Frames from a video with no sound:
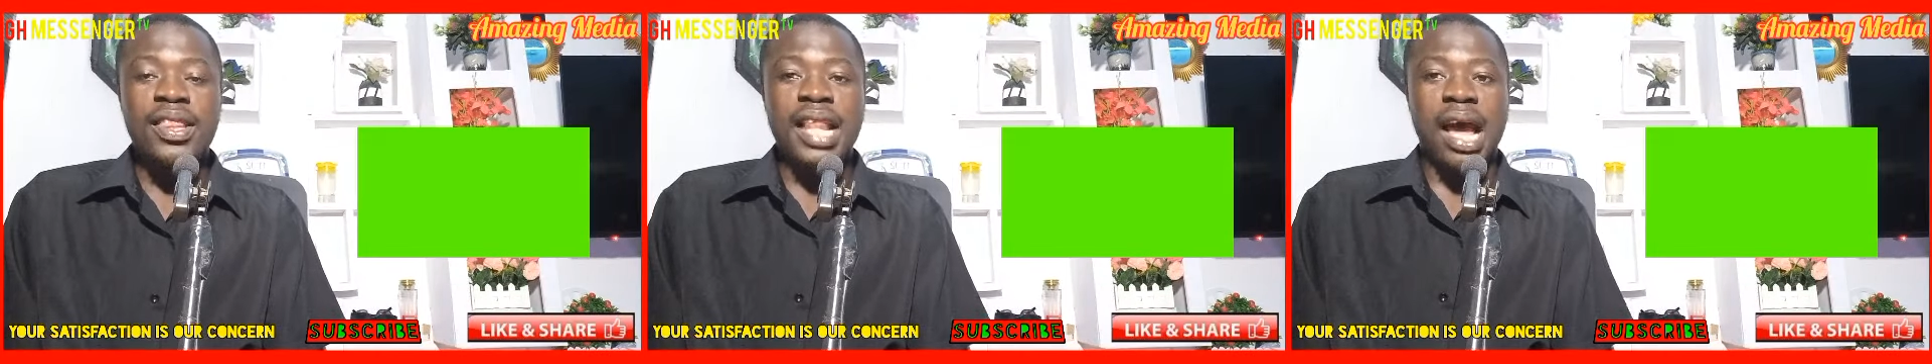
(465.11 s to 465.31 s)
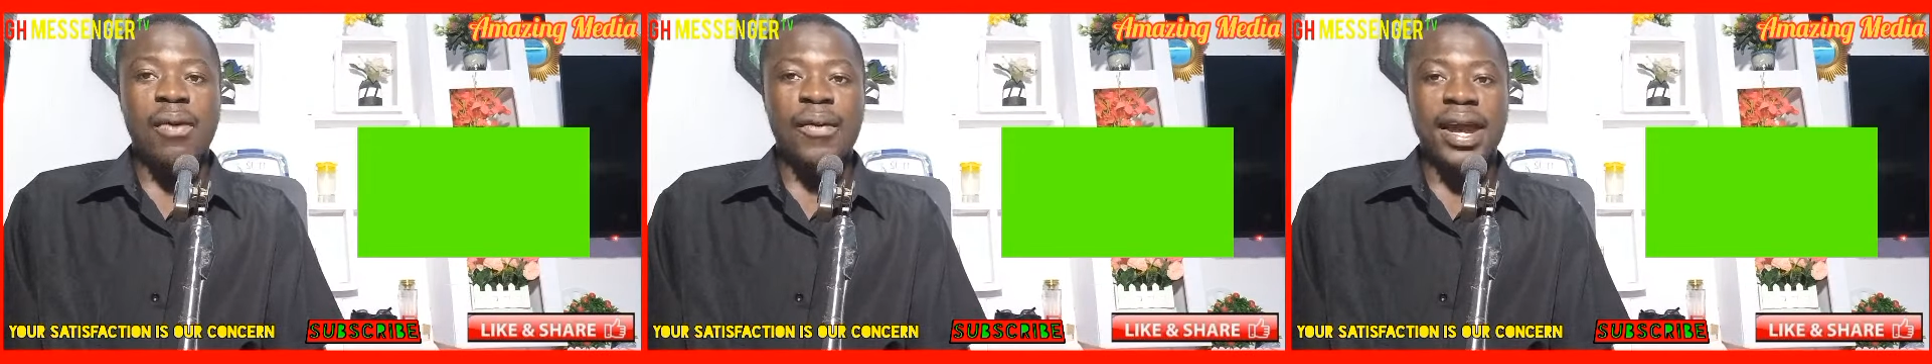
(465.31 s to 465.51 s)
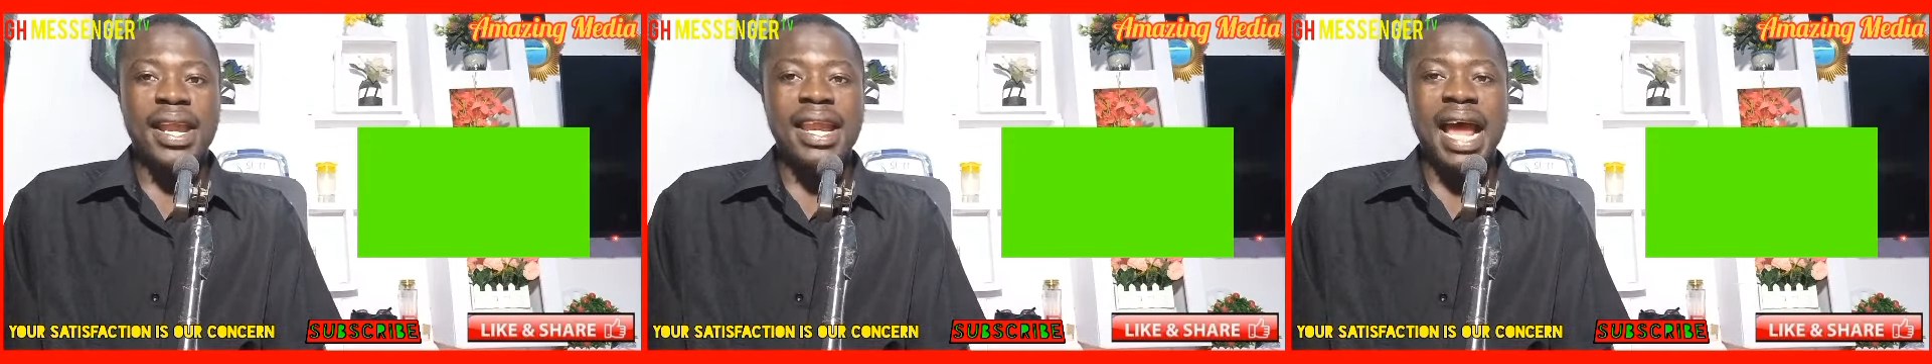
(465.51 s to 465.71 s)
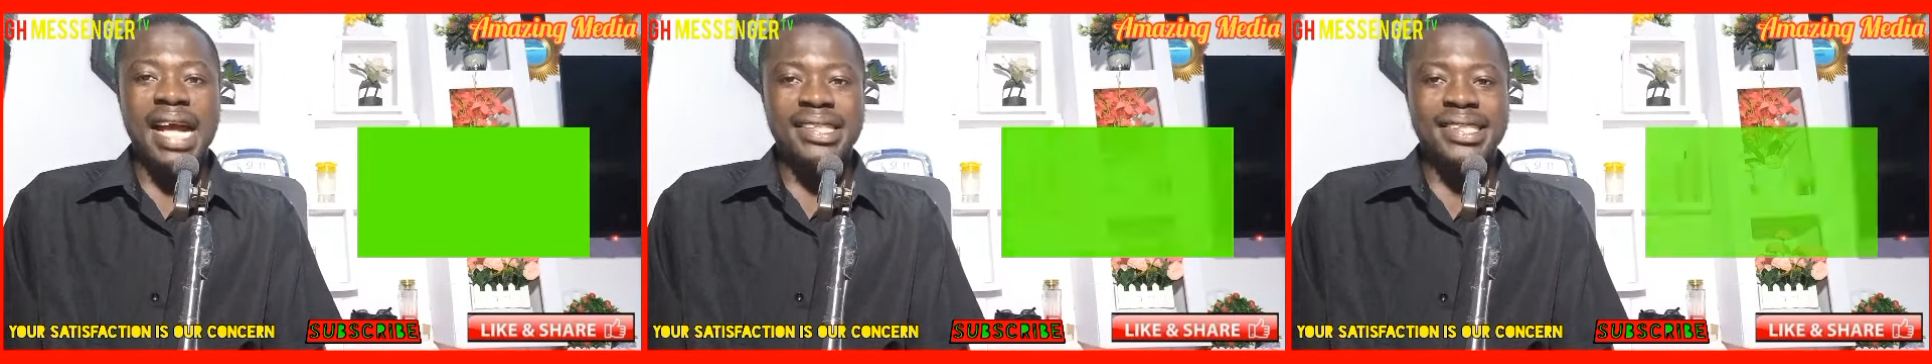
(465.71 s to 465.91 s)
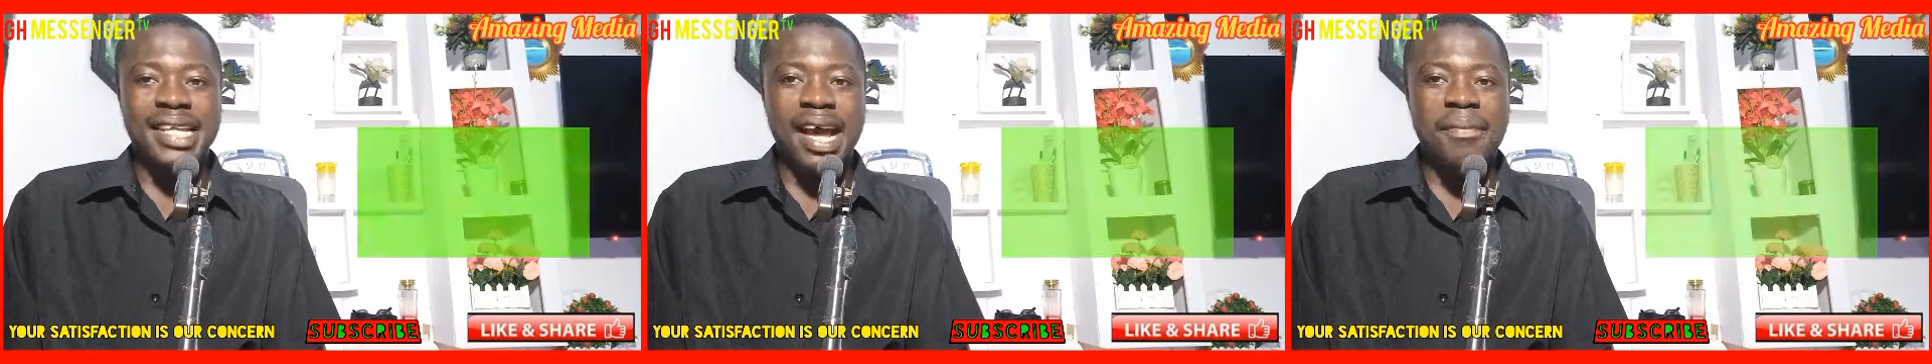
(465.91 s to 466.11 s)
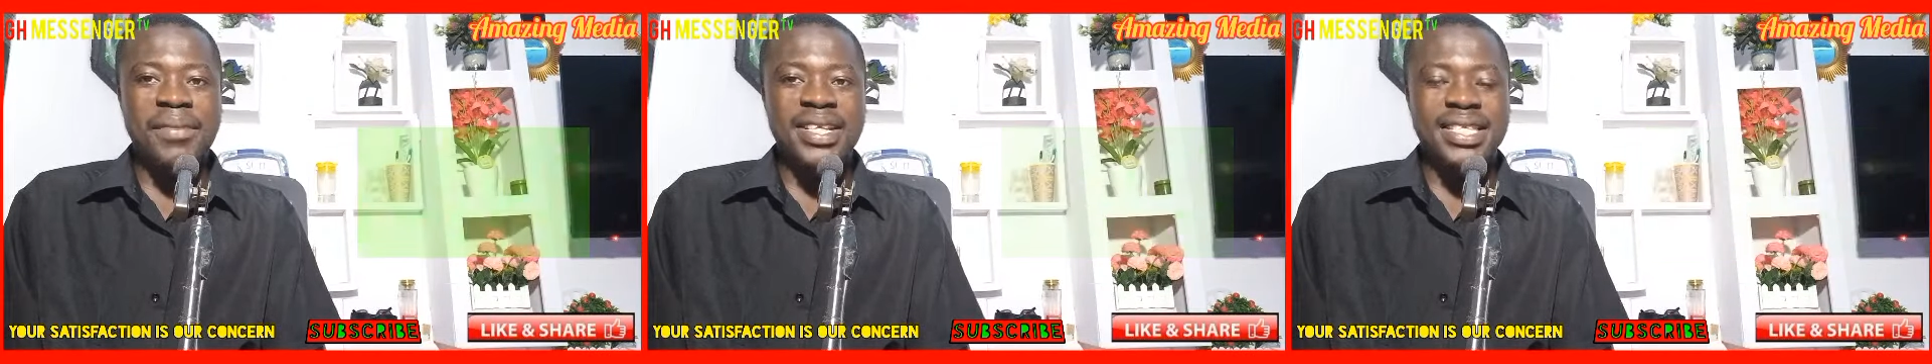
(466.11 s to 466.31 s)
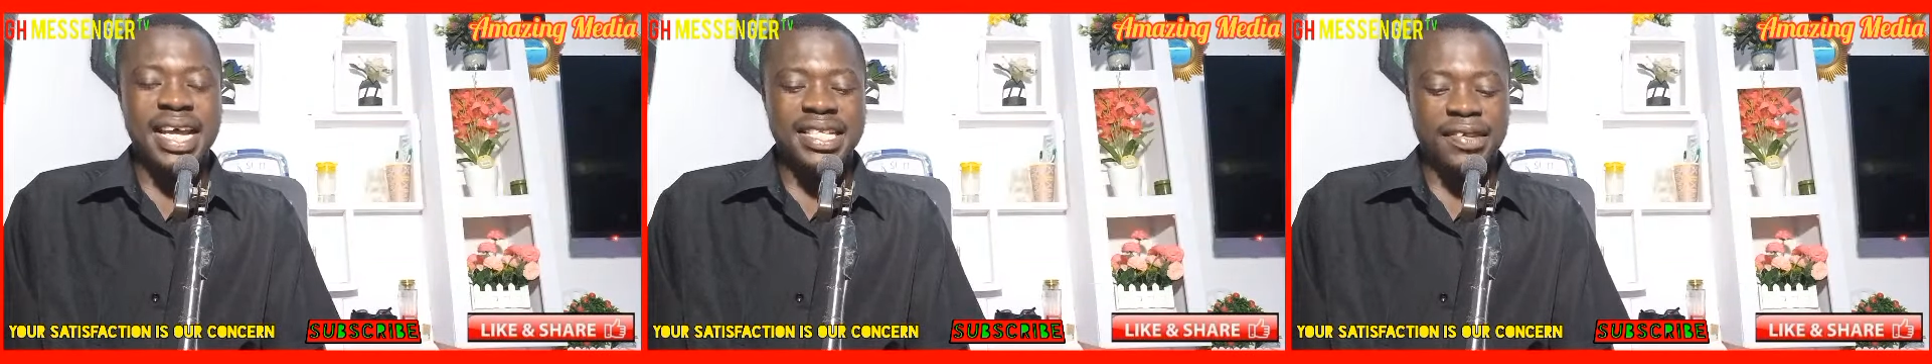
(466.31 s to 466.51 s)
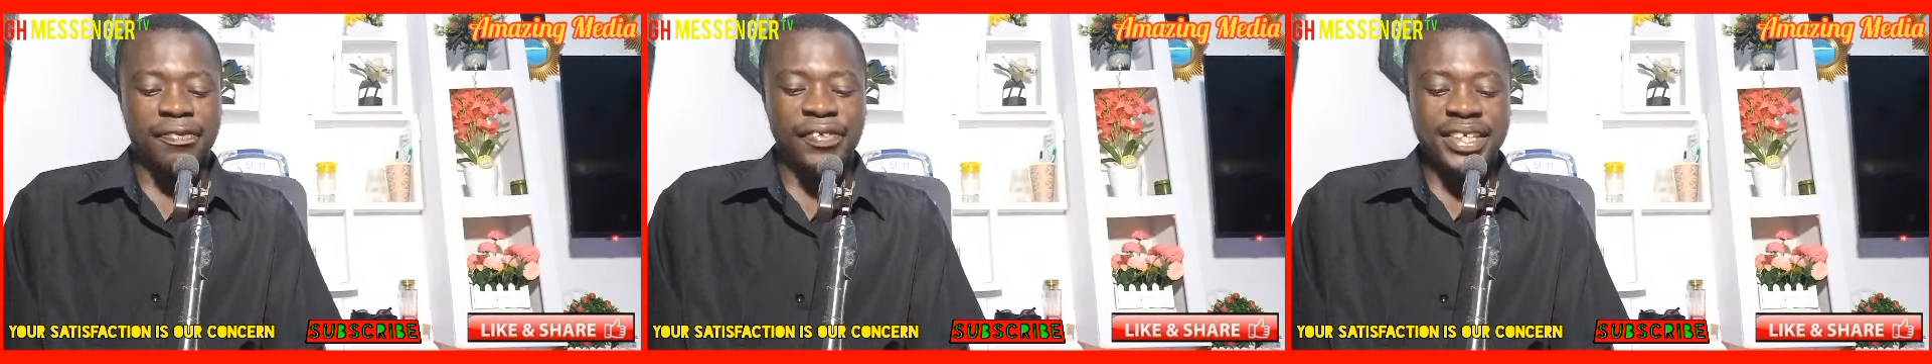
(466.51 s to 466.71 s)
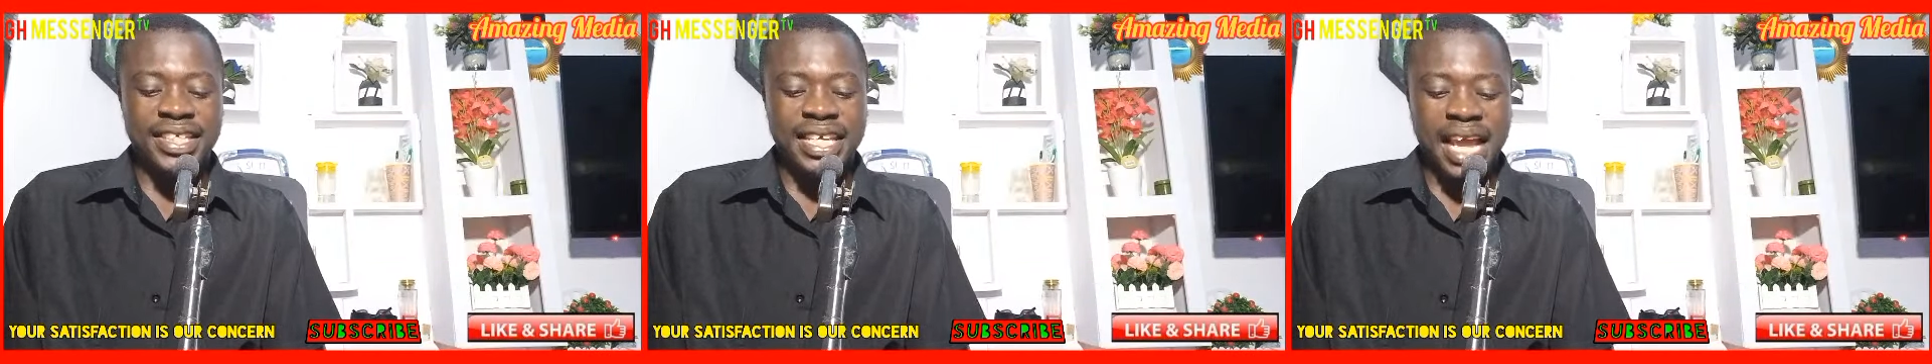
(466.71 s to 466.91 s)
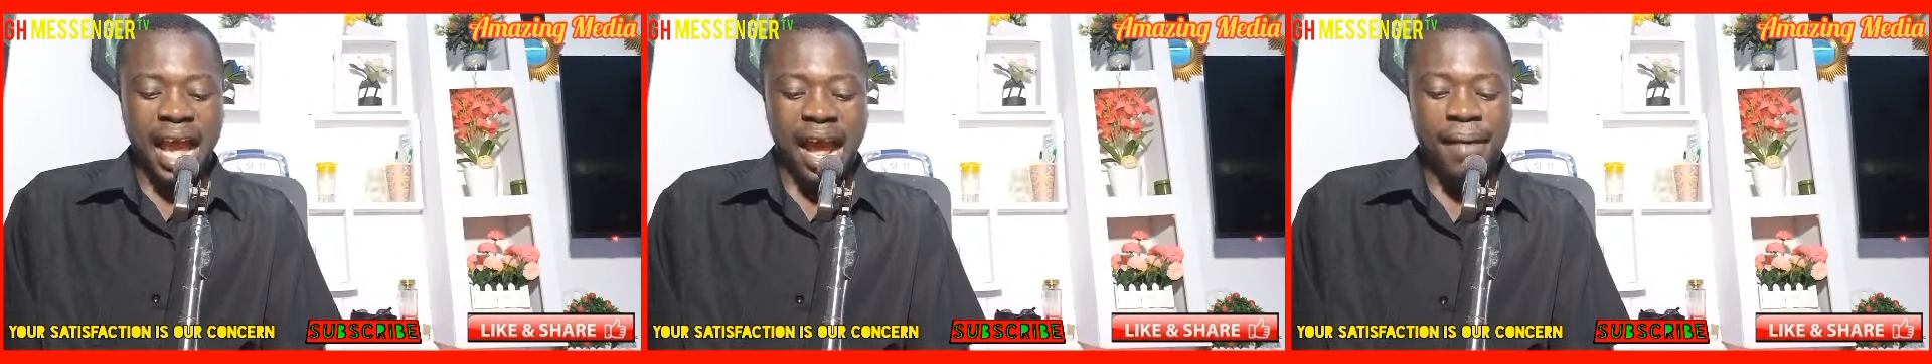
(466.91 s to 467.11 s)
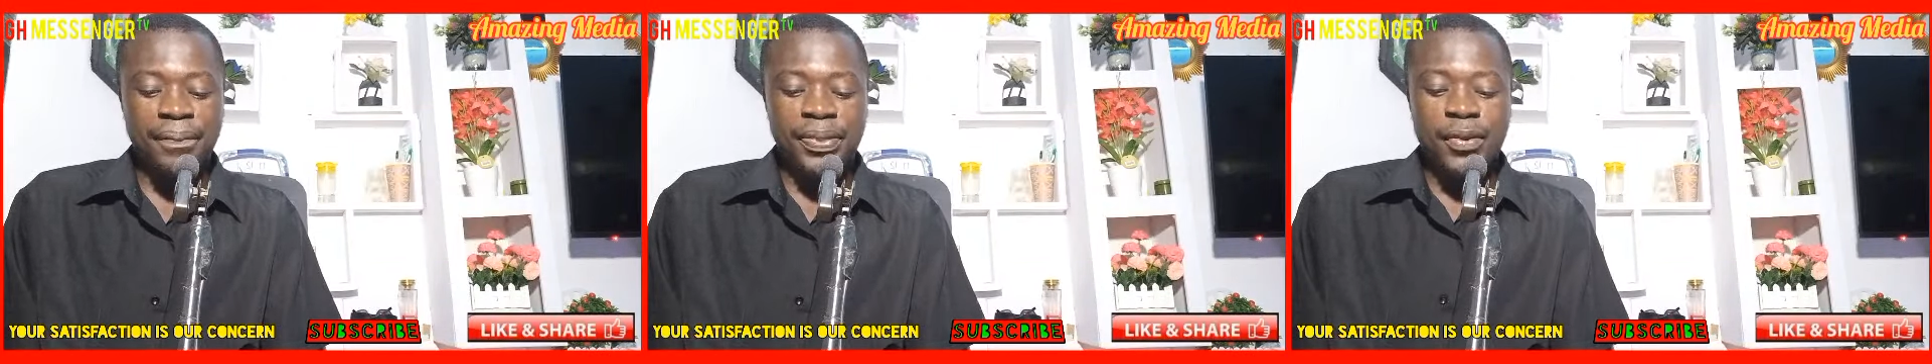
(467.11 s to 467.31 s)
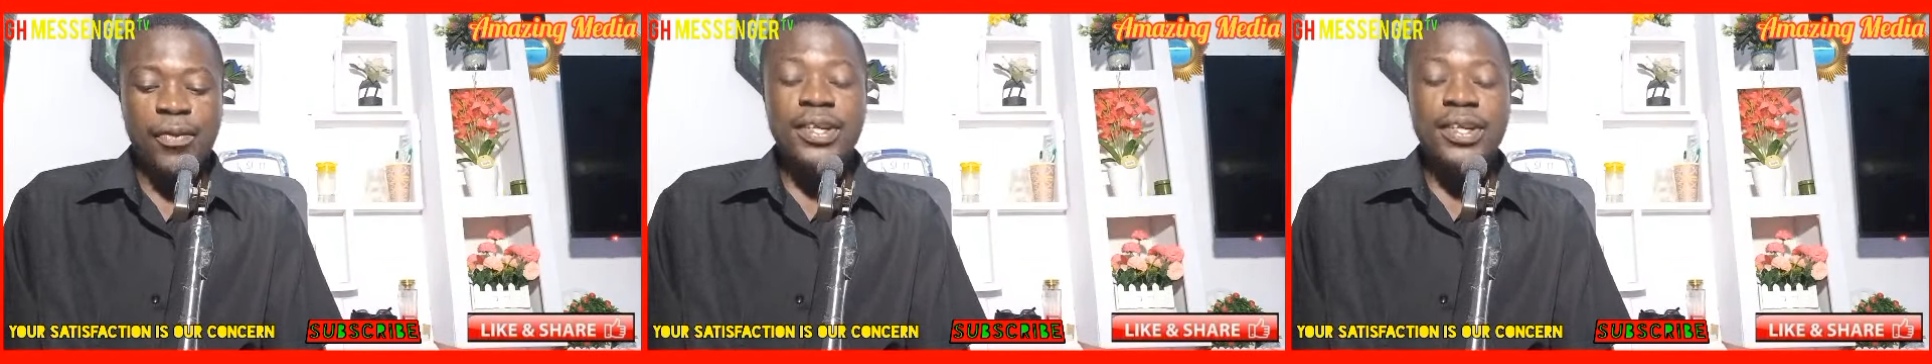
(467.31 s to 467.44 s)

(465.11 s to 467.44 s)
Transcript: now when natural meets artificial.